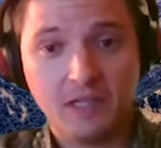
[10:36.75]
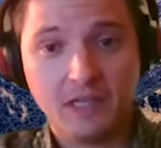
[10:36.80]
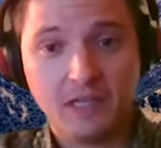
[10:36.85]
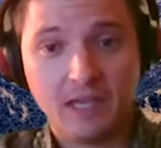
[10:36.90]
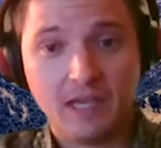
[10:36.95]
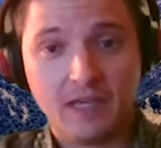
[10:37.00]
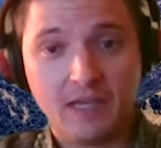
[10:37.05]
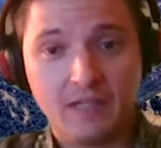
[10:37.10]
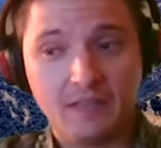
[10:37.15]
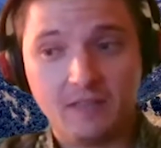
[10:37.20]

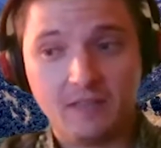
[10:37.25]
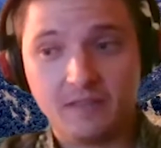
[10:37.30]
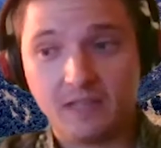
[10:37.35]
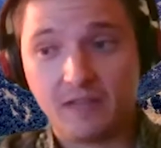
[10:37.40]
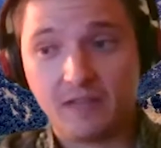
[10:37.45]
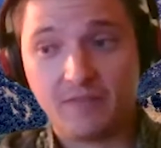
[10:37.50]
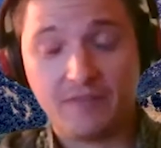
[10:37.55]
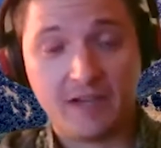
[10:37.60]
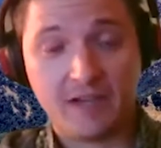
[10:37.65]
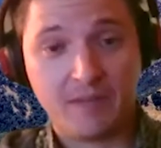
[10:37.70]
and I
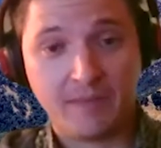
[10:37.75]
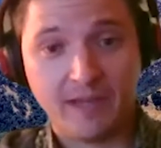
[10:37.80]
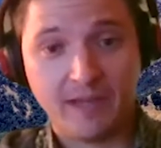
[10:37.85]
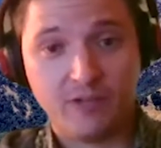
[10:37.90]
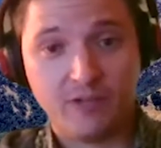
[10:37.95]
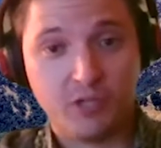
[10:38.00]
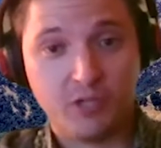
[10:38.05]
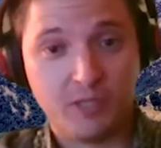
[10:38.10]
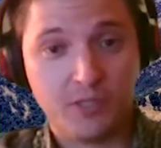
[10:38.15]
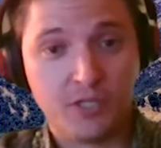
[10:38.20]
found my
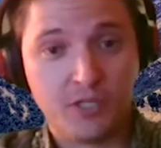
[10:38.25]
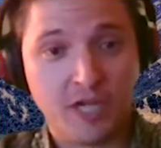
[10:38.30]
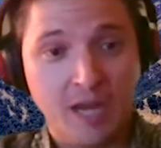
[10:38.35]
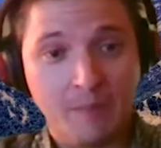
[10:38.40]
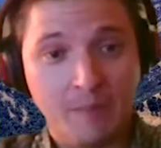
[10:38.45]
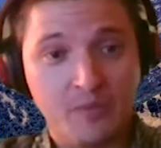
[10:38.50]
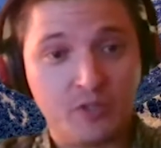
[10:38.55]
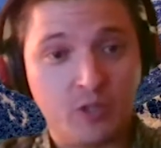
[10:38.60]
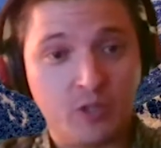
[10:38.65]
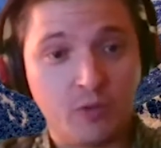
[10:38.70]
dream
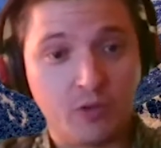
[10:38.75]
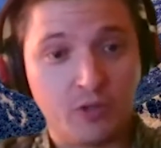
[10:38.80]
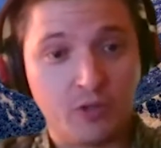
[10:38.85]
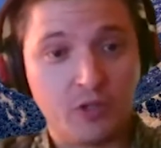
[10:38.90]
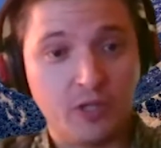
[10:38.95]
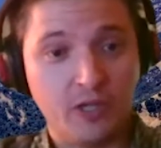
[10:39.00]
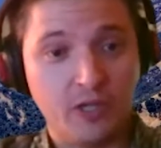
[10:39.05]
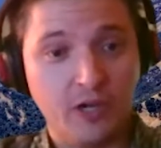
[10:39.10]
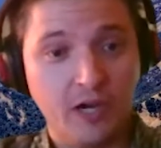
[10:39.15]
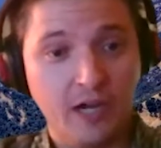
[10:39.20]
job so
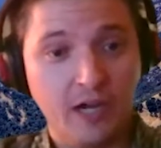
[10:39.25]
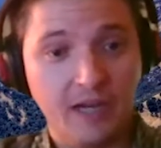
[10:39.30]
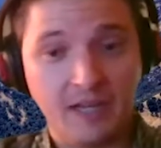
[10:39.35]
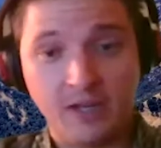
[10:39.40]
early on.